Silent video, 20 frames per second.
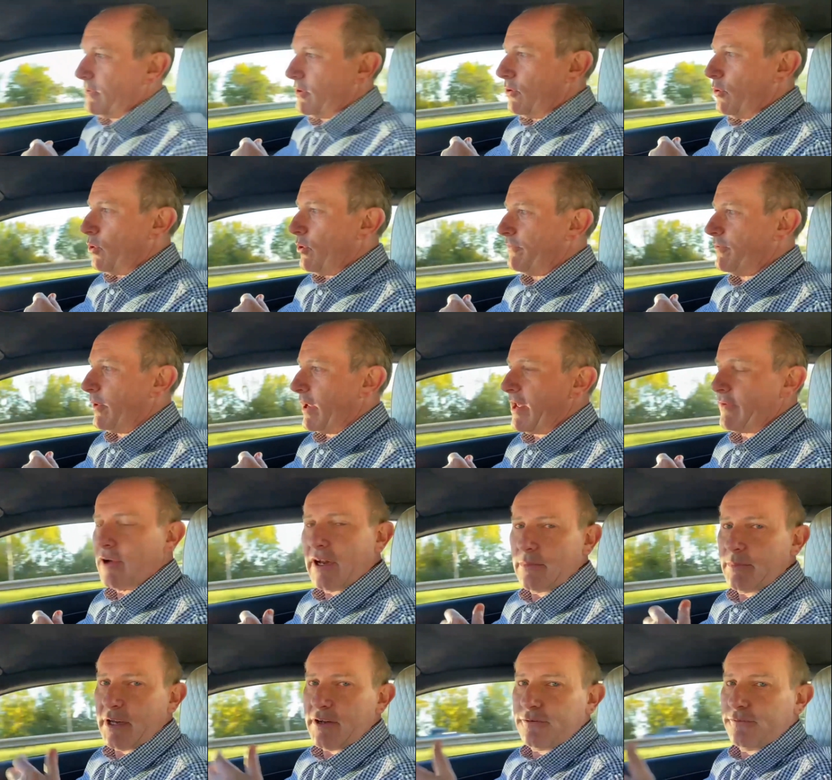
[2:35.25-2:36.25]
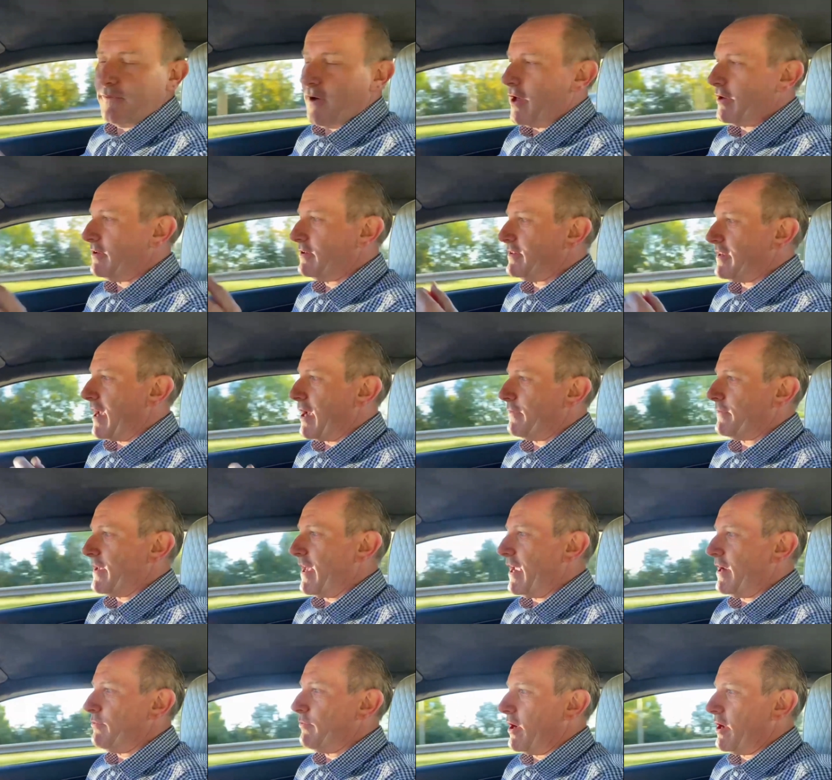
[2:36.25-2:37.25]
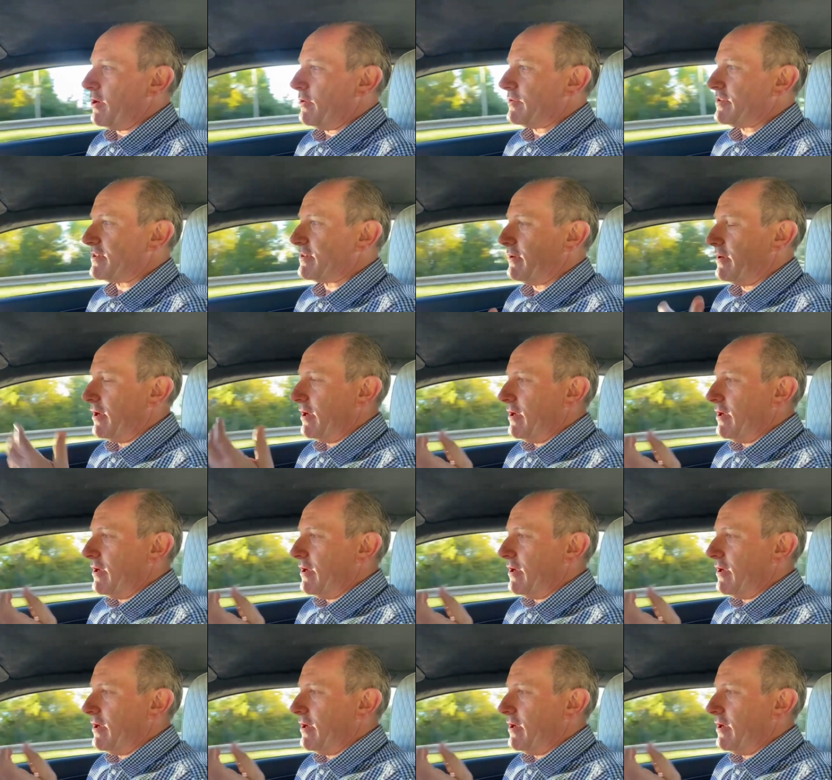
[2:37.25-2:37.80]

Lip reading: or if you want to have a little bit of fun down the A roads,